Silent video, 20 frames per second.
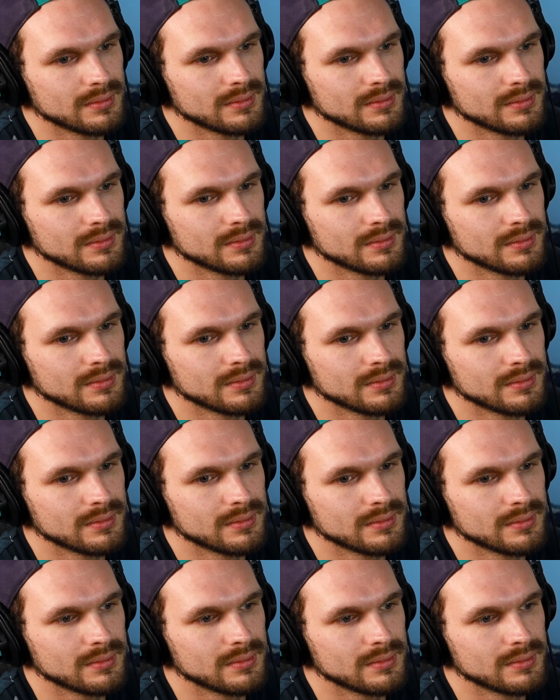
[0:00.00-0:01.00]
sold out, so
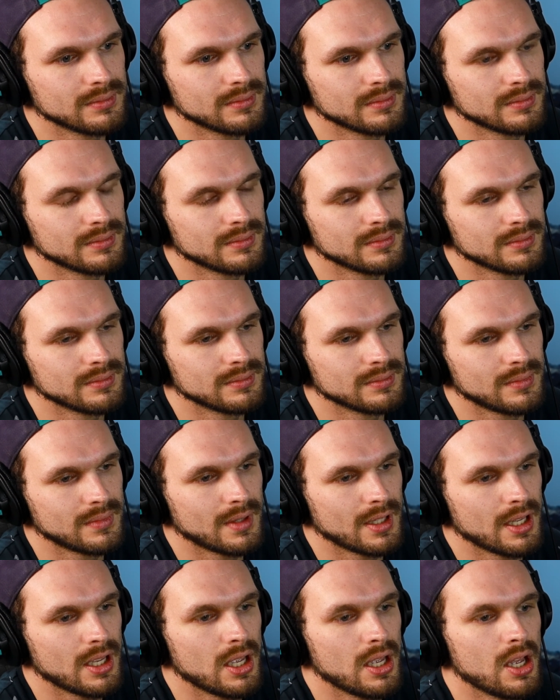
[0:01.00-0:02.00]
get yours while you
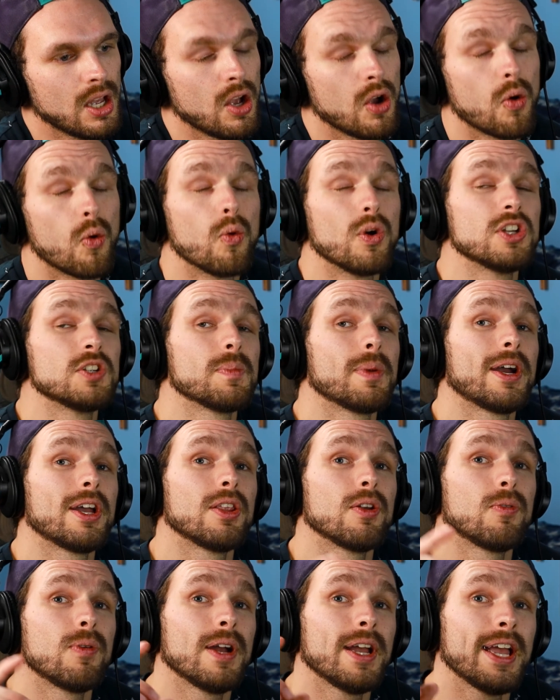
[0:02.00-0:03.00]
can on which, by
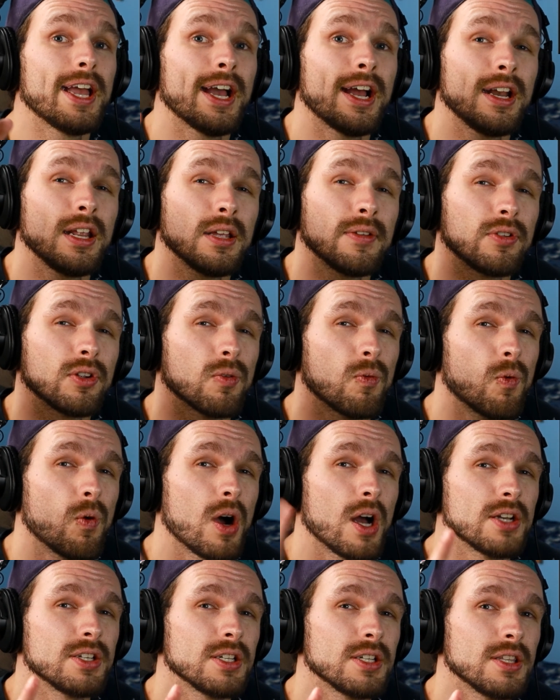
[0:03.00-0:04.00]
the way, Addie, if you're
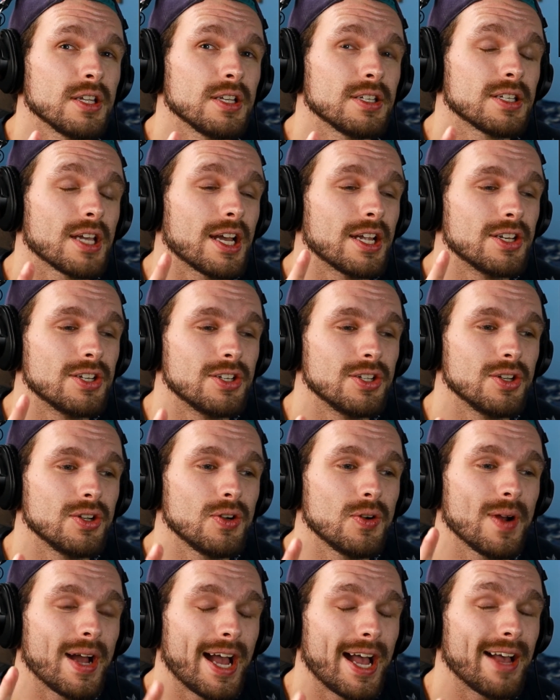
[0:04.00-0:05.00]
watching this, I
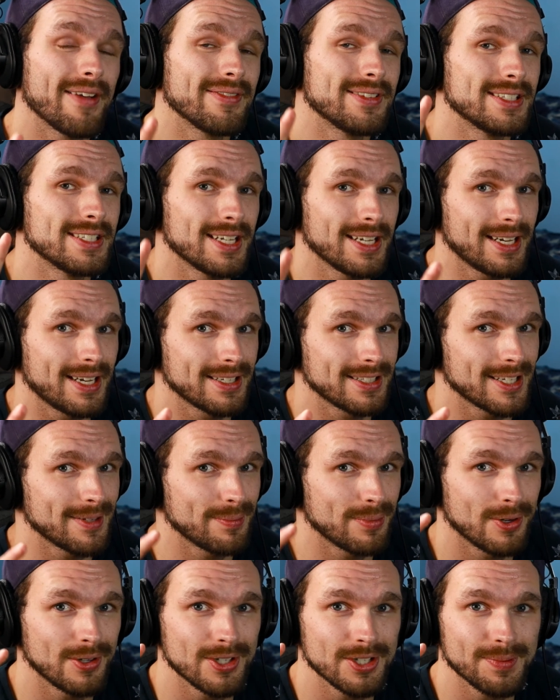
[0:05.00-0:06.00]
do have tickets. I
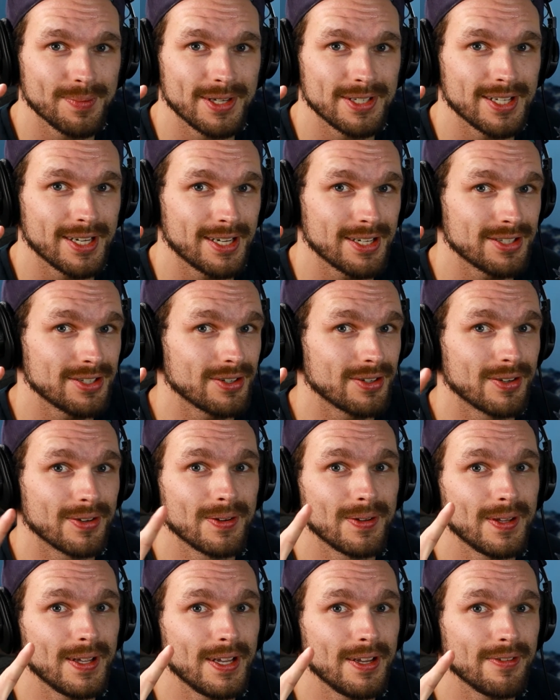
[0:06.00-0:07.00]
purchased my tickets
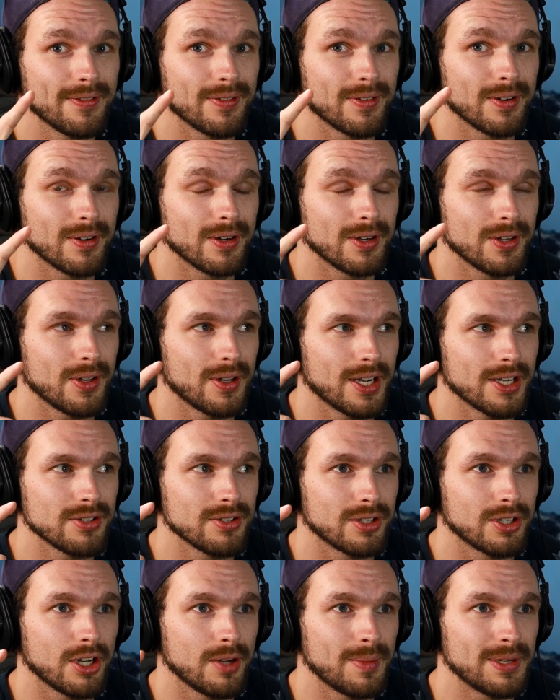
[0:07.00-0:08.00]
early for you guys
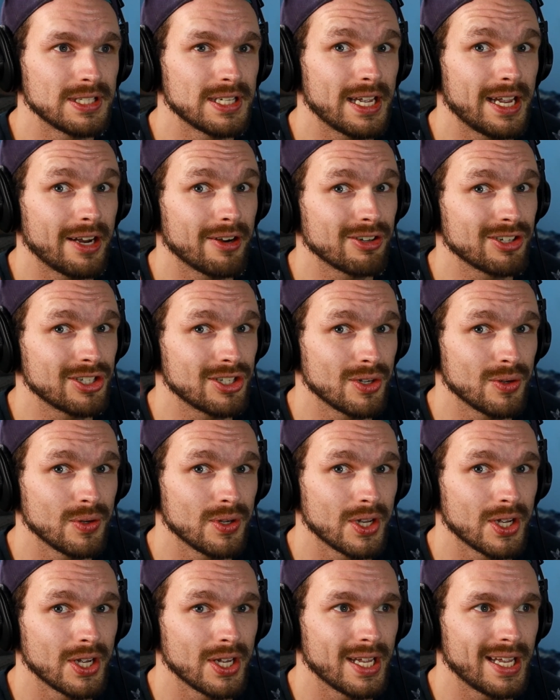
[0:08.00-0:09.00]
are coming to
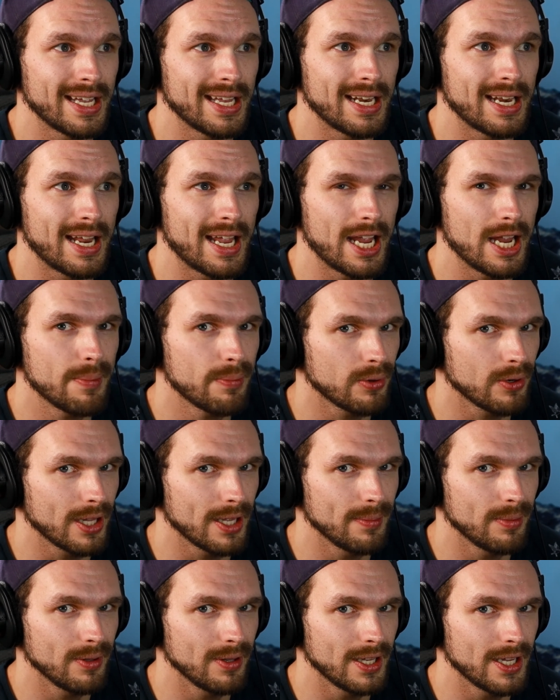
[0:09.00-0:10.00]
Arizona in April,
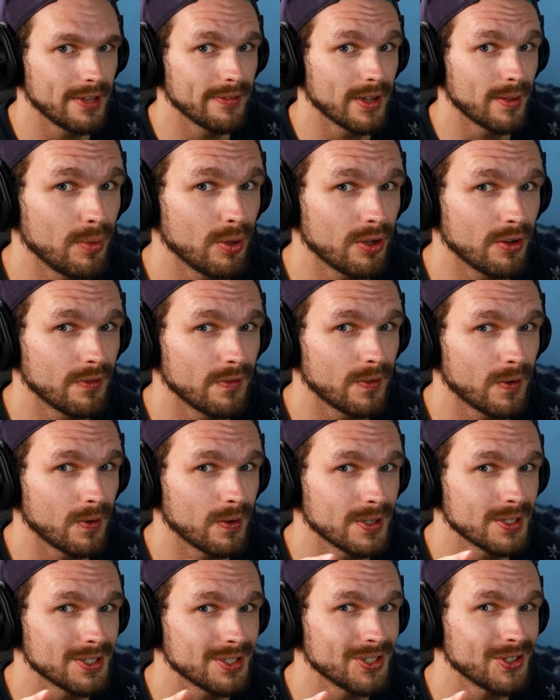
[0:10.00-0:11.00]
I believe. I'm looking
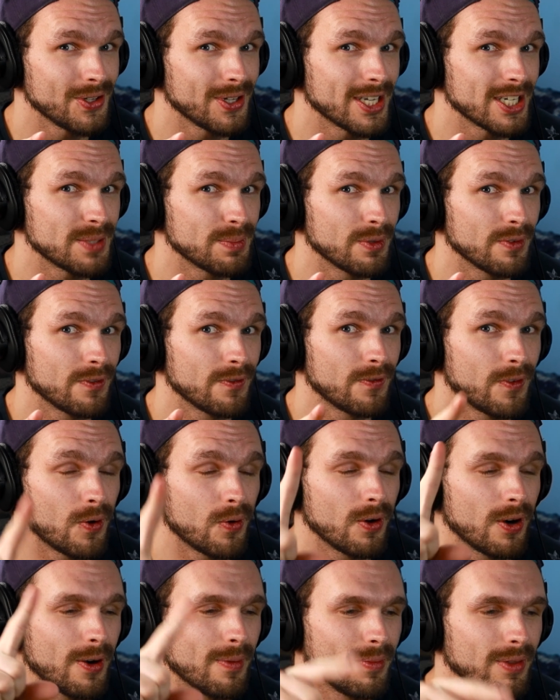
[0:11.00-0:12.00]
forward to seeing you guys
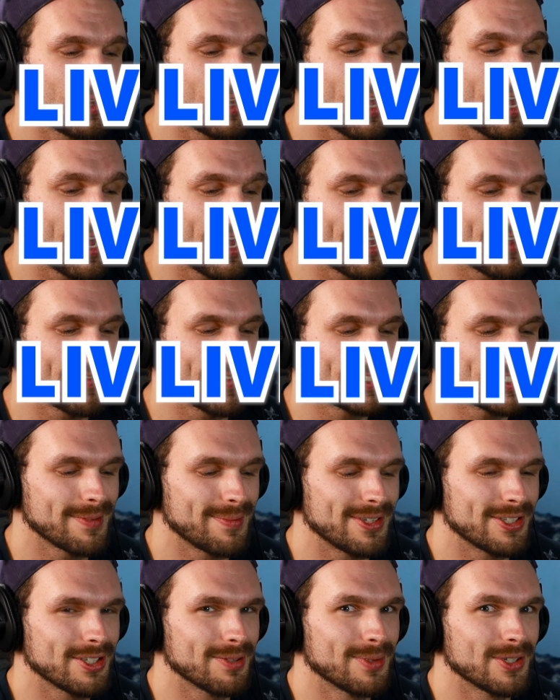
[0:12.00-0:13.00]
perform live. That's going
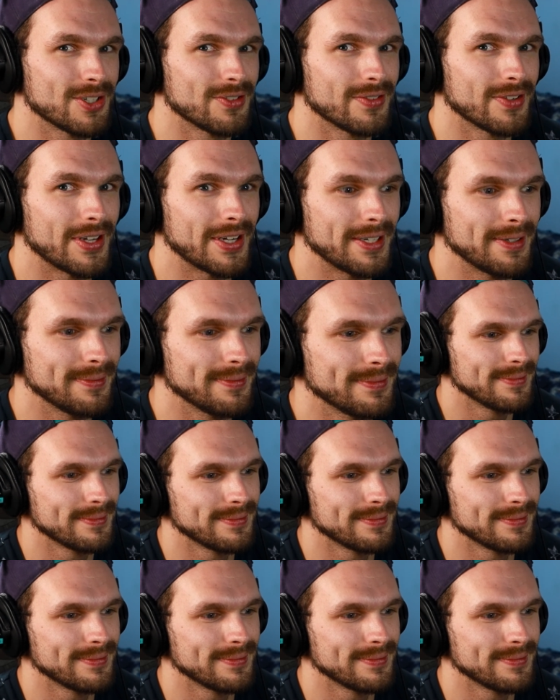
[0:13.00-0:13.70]
to be so much fun.